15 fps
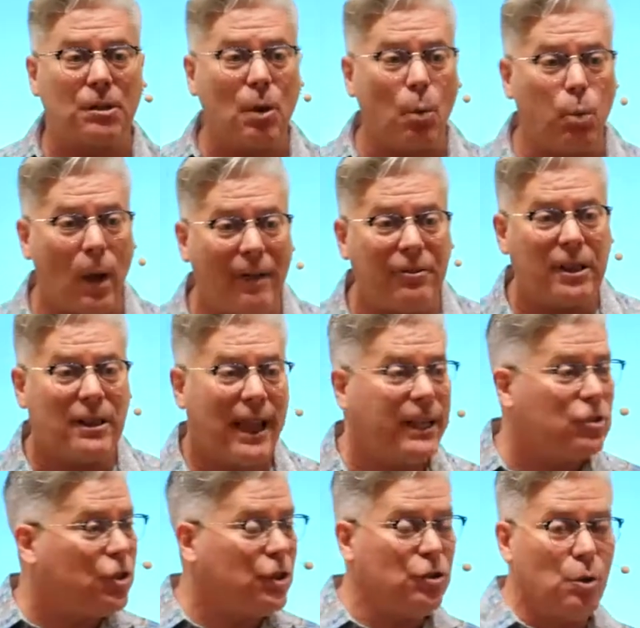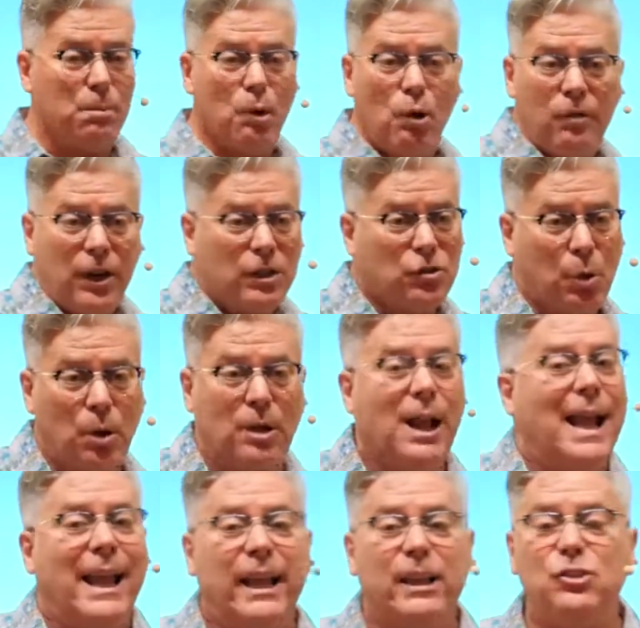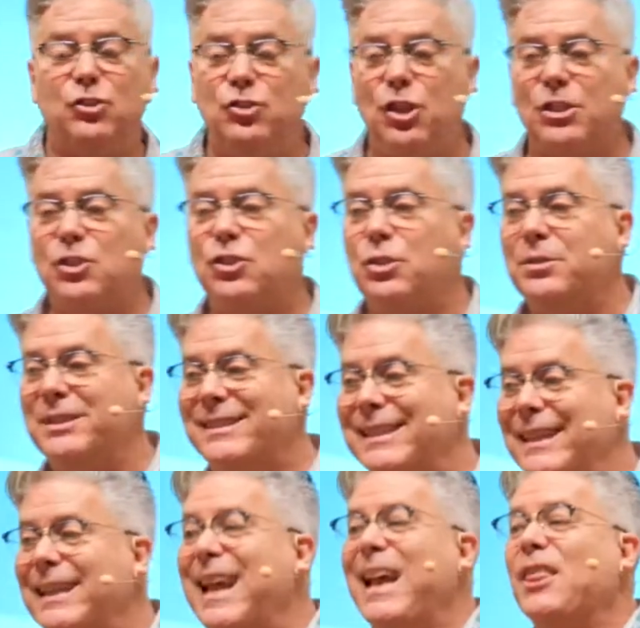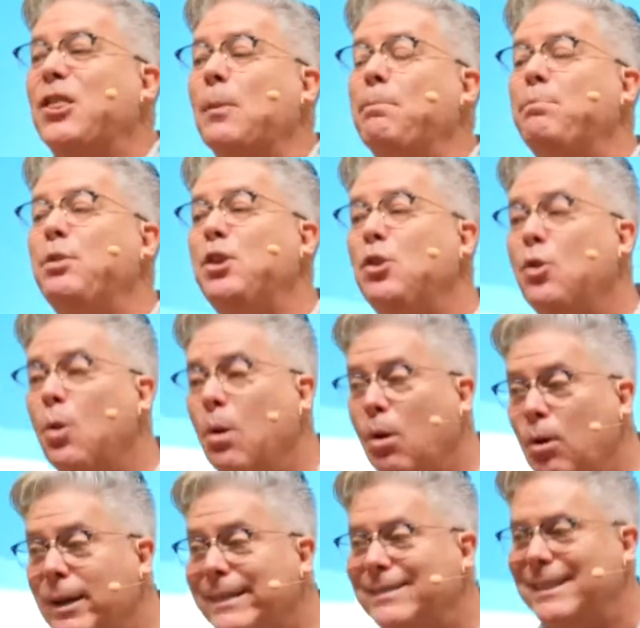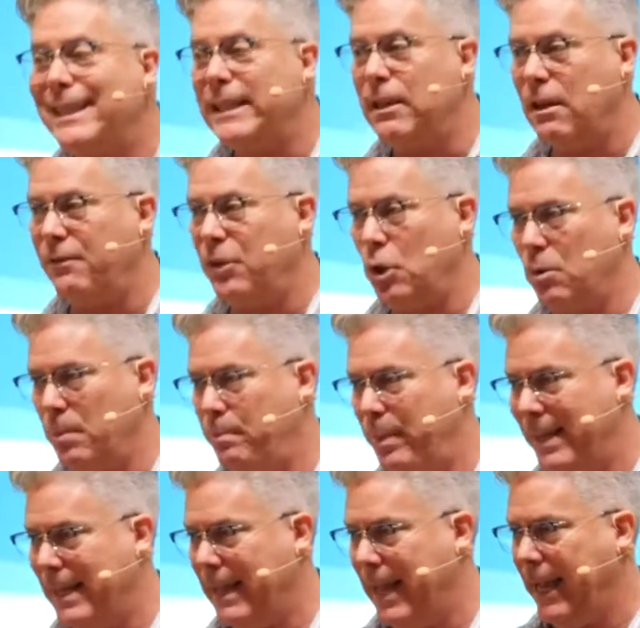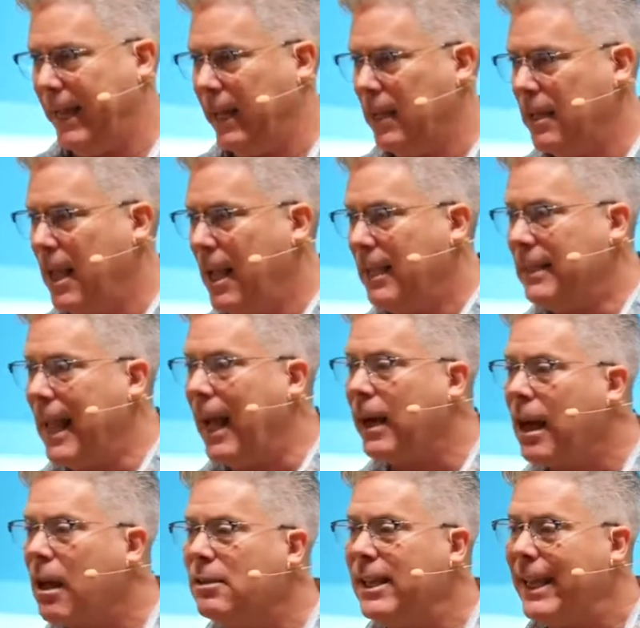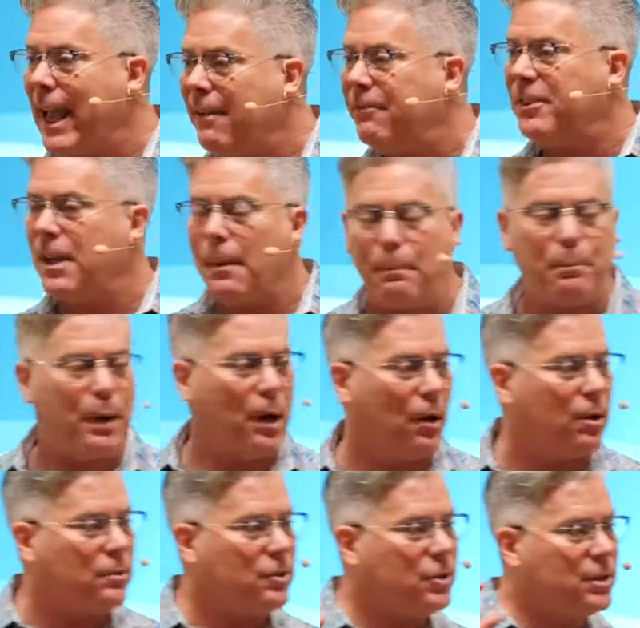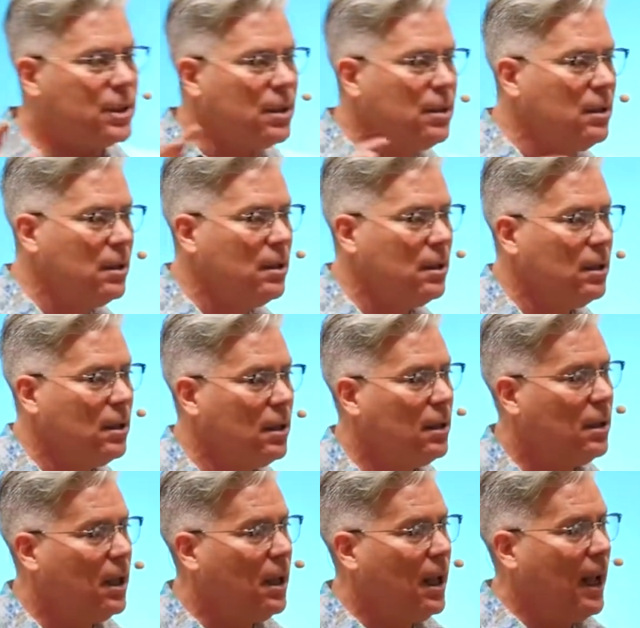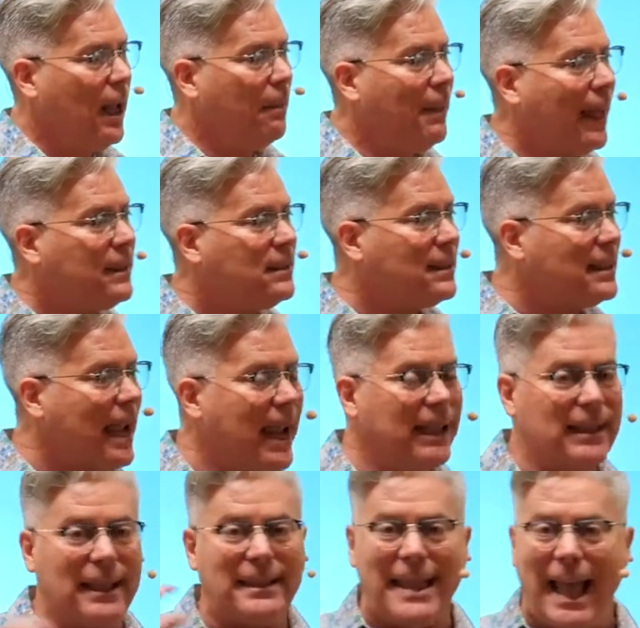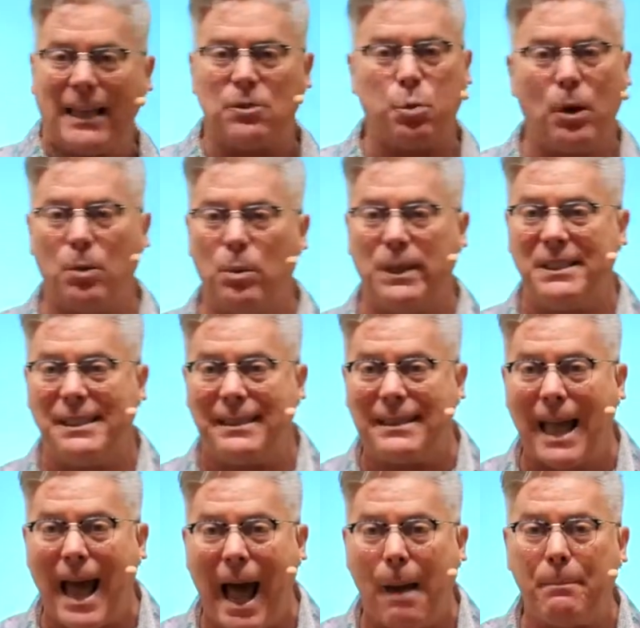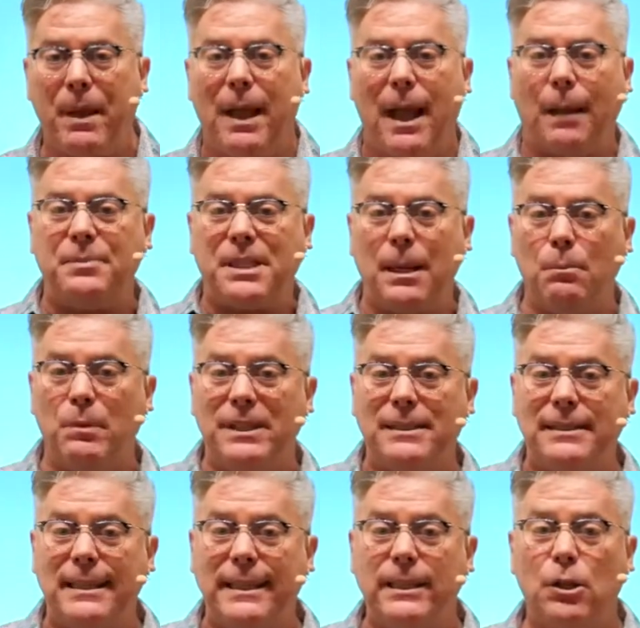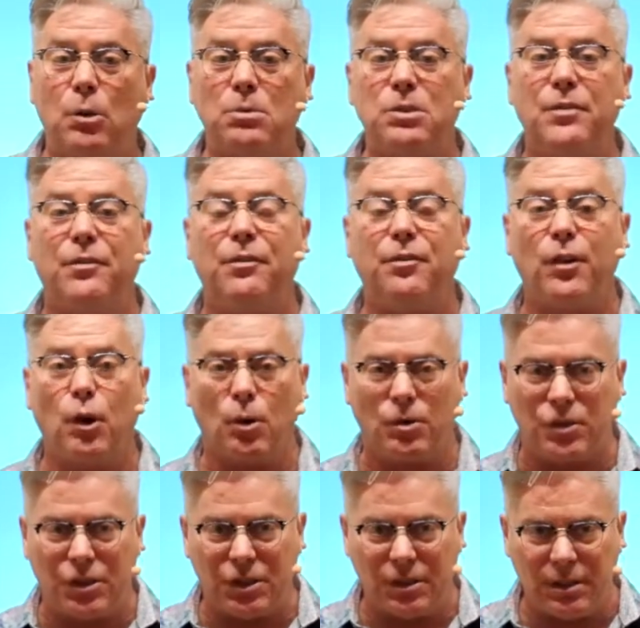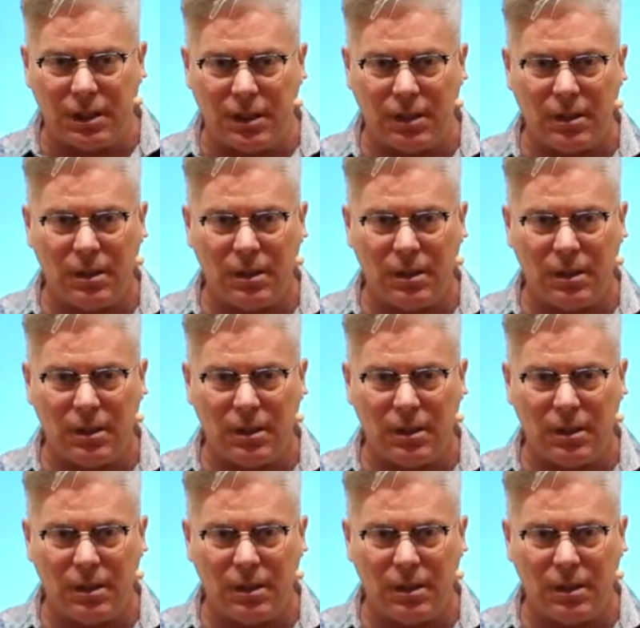the revelation you're moving toward is just to see the purity of your being, not all the effed up parts. I'm not saying that that's where we stop. I'm saying we see those first.